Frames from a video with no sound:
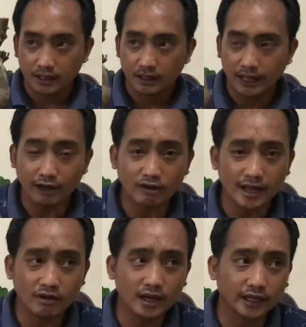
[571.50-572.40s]

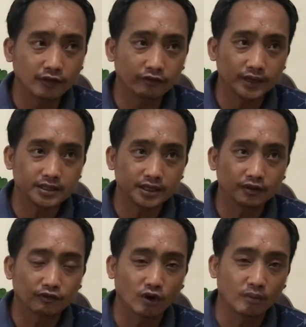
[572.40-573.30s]
Lalo-lalo na if it's
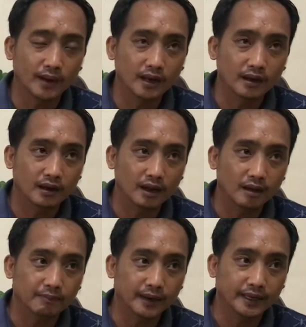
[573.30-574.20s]
informal
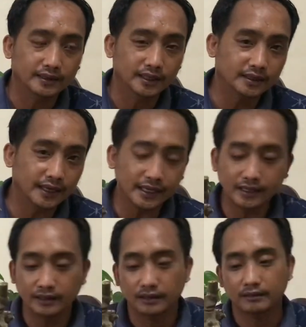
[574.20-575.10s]
upright na tree.
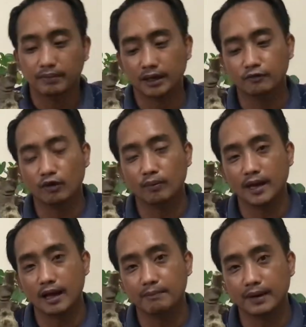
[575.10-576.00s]
Pag informal
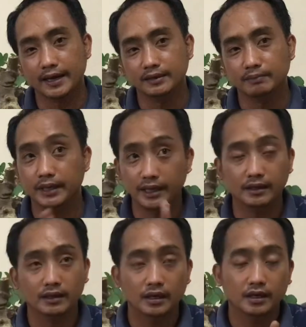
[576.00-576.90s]
upright,
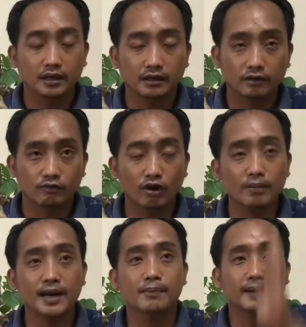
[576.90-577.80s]
meaning
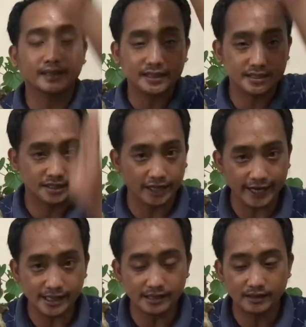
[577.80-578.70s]
formal upright is
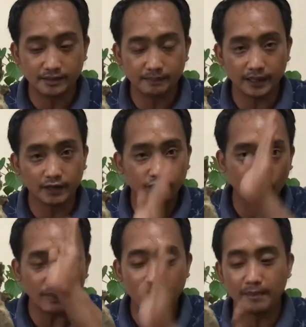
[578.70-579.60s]
straight. Pag
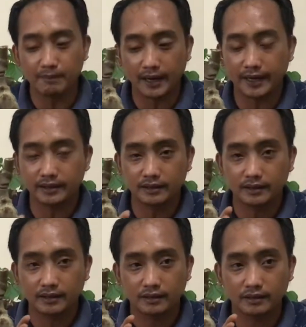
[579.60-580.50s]
informal upright,
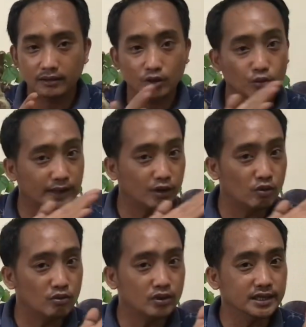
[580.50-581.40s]
no, lumiko
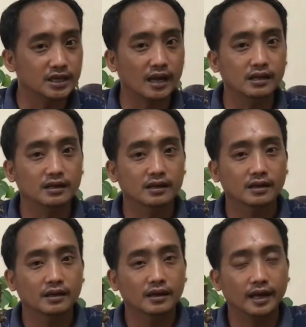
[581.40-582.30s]
muna siya
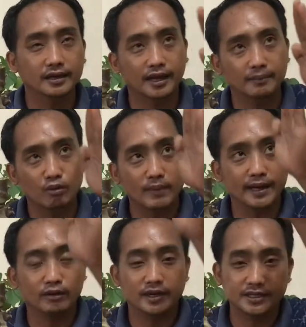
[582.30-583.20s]
and then
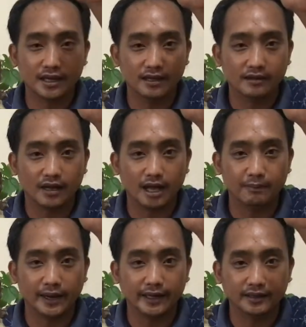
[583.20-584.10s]
bumalik ulit siya
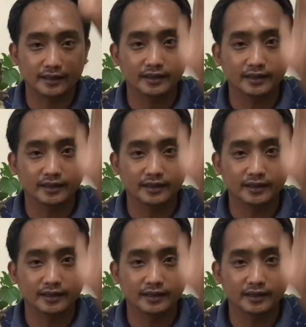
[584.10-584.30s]
upright.